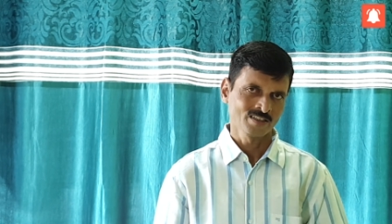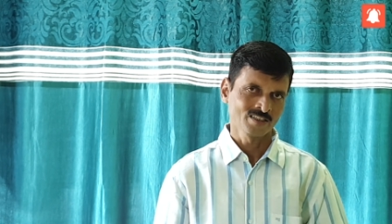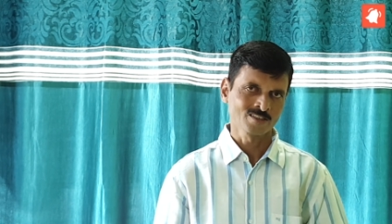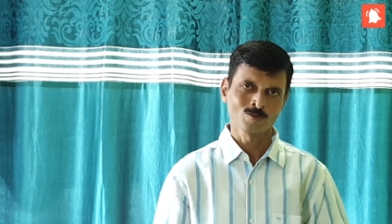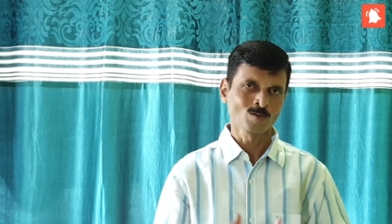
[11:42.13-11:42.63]

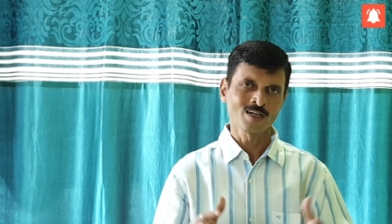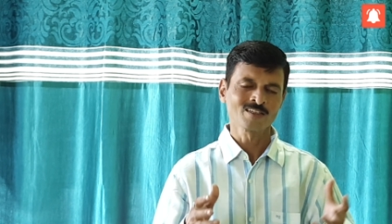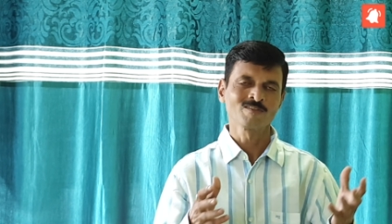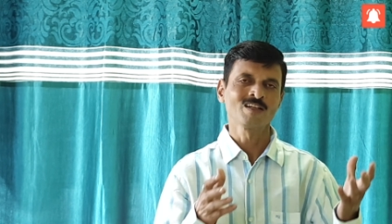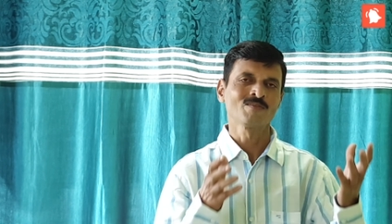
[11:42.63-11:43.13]
The
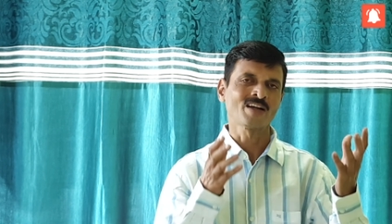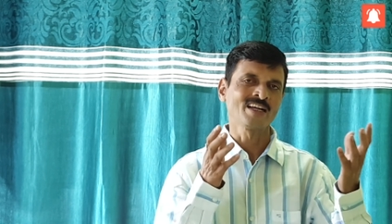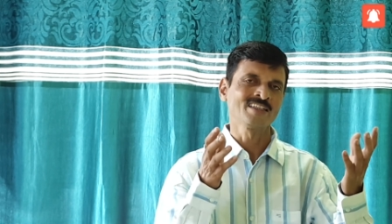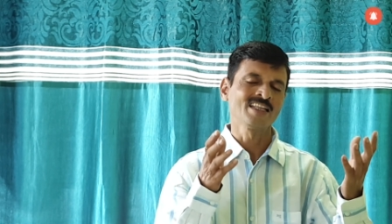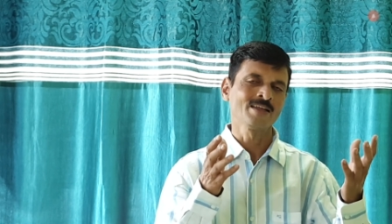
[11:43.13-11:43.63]
students will
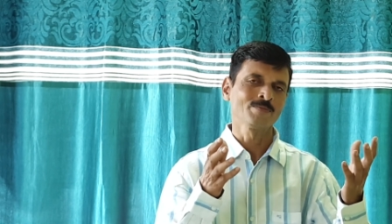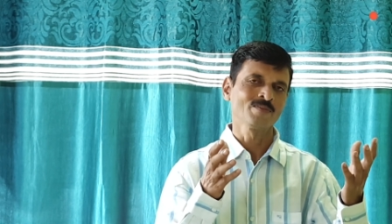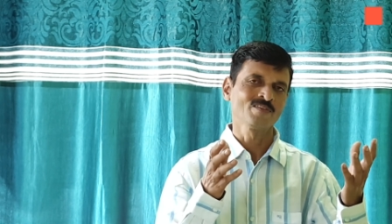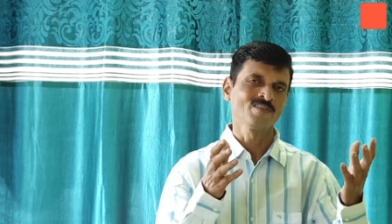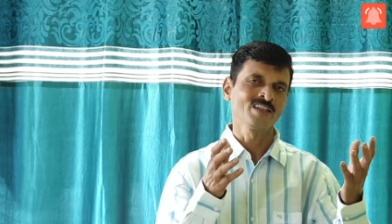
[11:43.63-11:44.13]
find
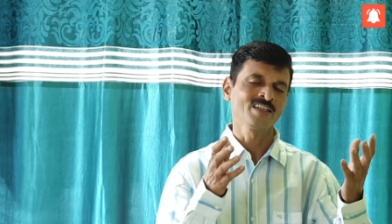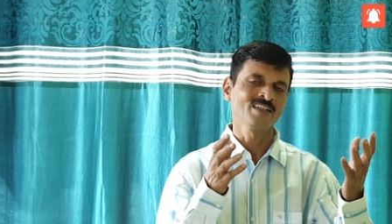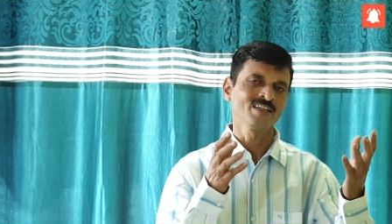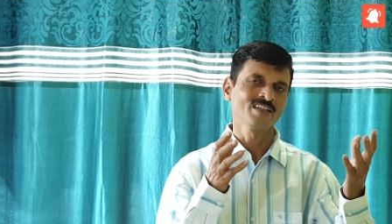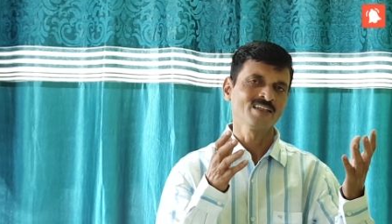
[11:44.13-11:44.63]
them
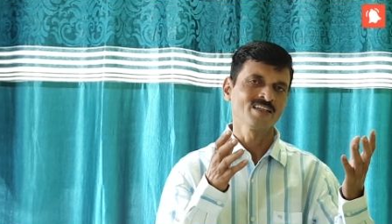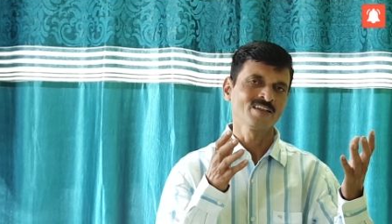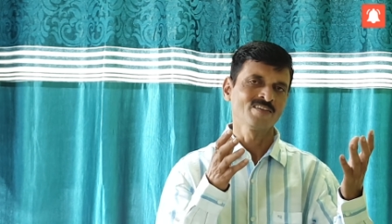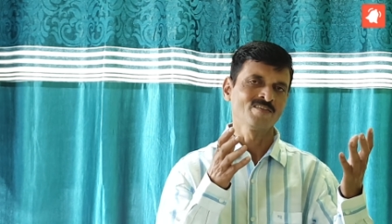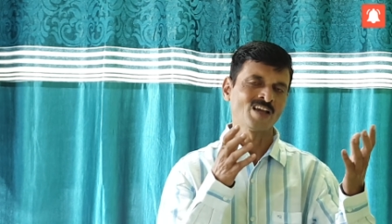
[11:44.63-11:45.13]
very
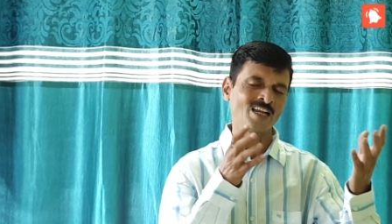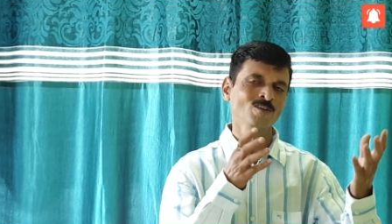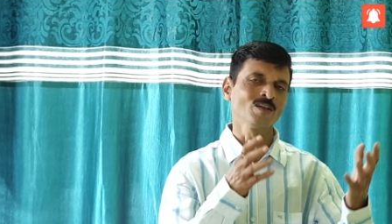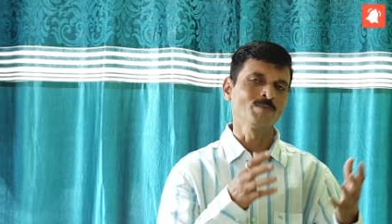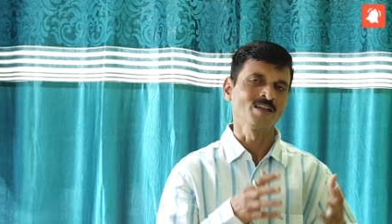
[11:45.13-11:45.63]

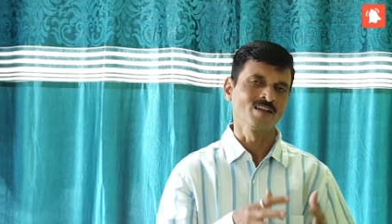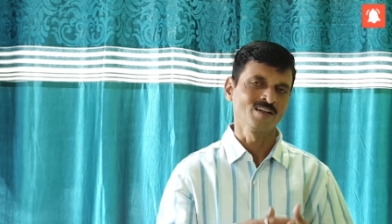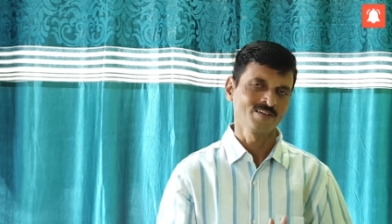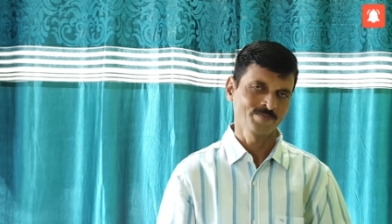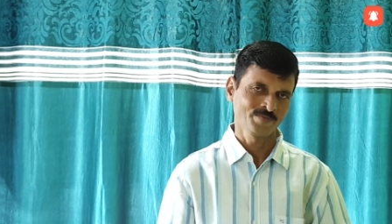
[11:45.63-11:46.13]
valuable
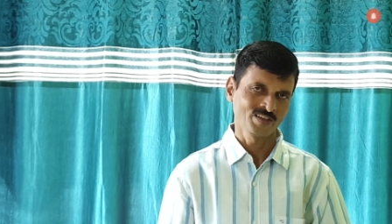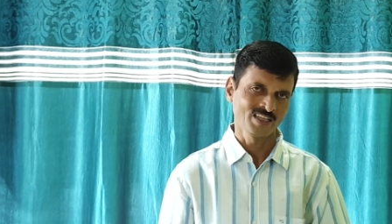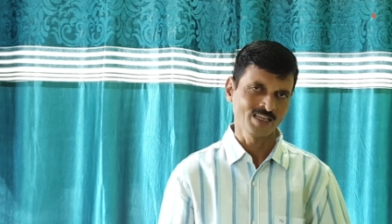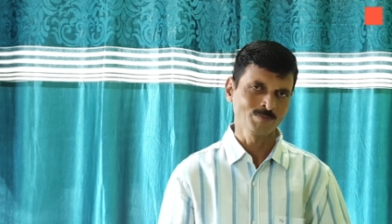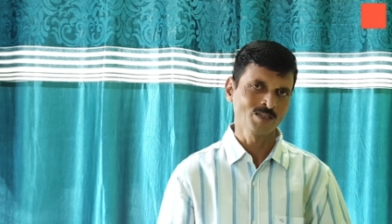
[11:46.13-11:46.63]

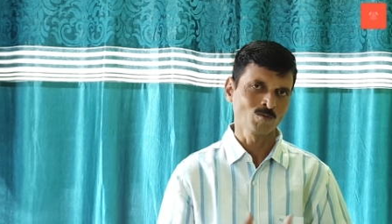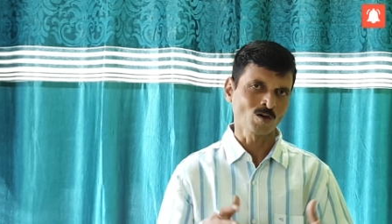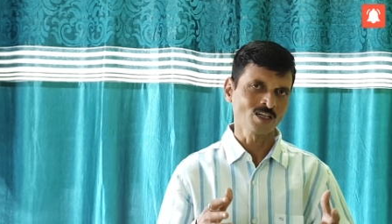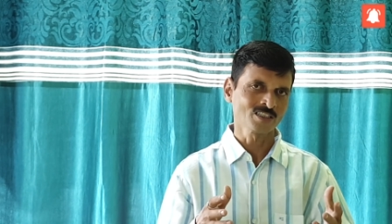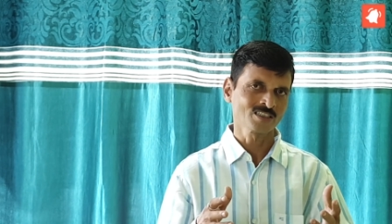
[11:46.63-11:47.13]
if they
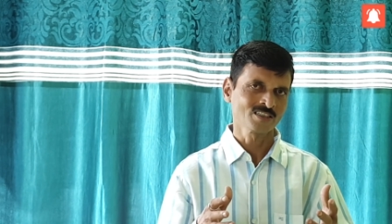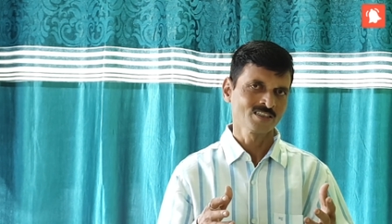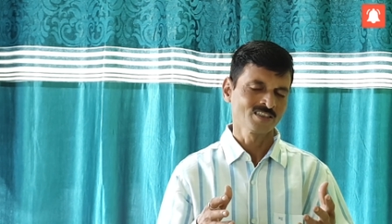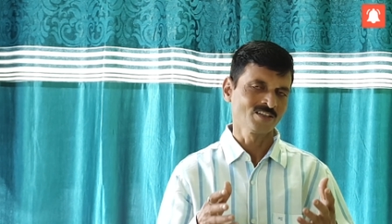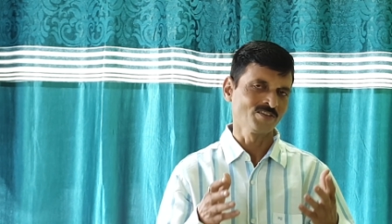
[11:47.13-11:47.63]
watch
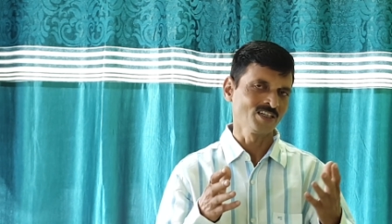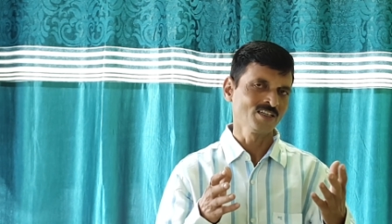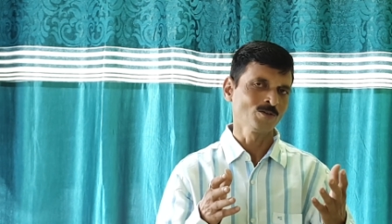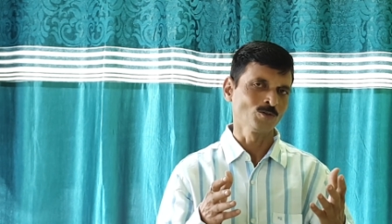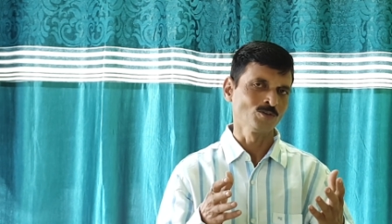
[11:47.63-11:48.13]
the
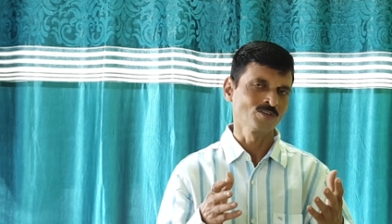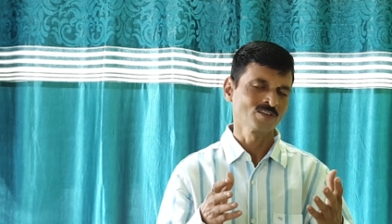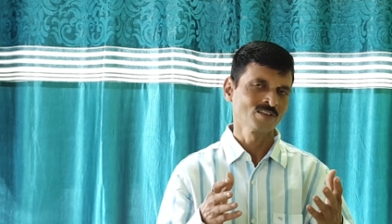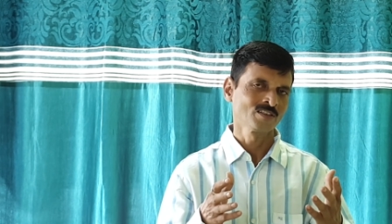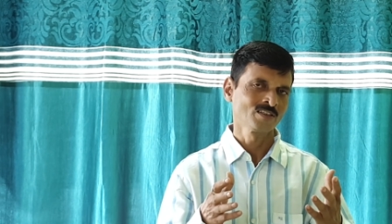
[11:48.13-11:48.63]
videos
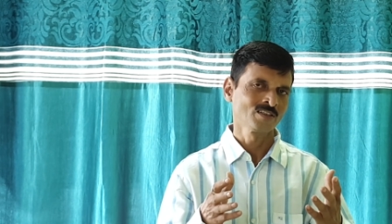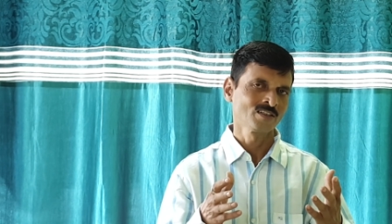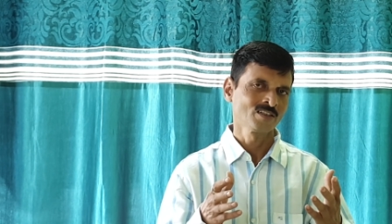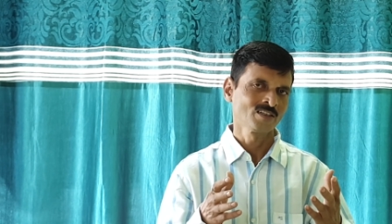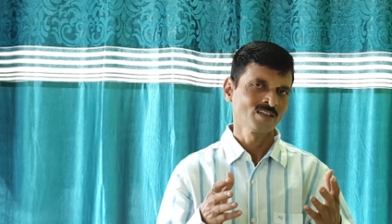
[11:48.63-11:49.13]

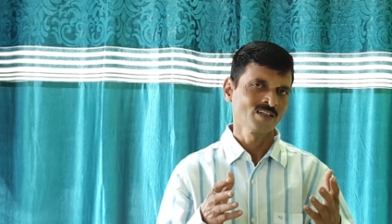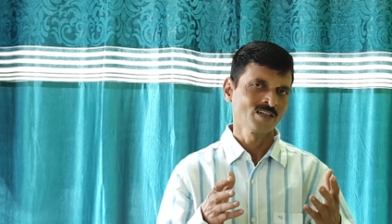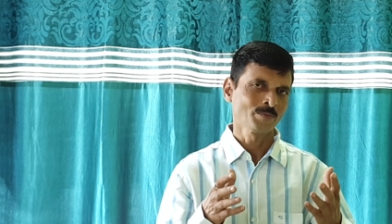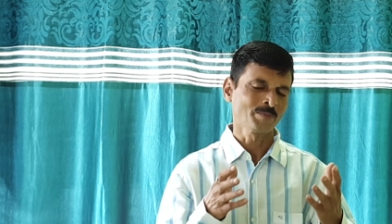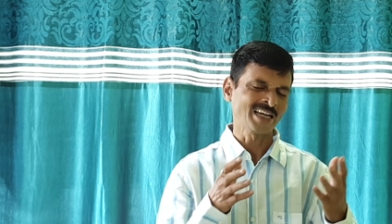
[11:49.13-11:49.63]

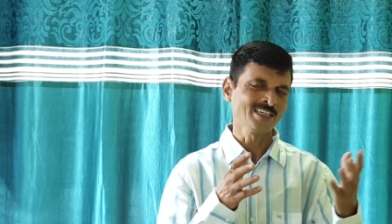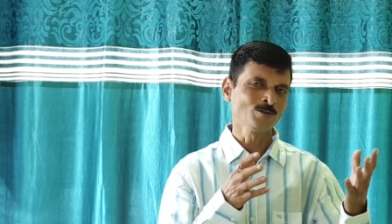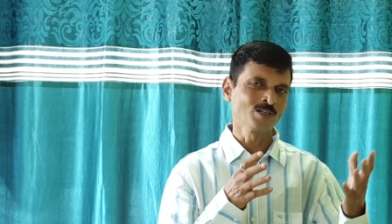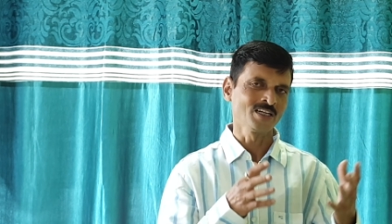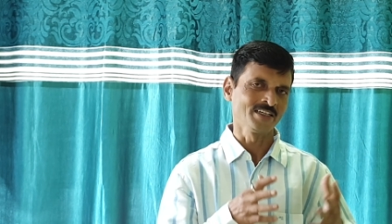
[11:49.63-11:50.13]

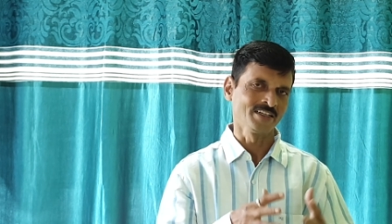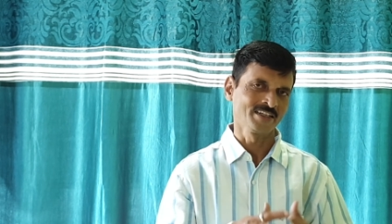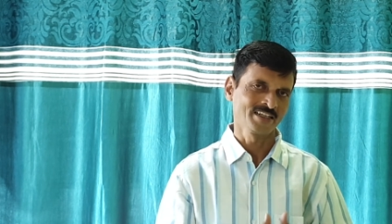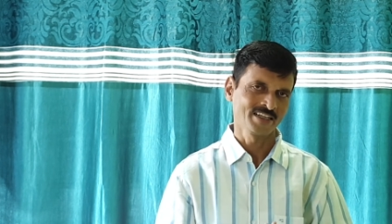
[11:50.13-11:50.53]
minutely.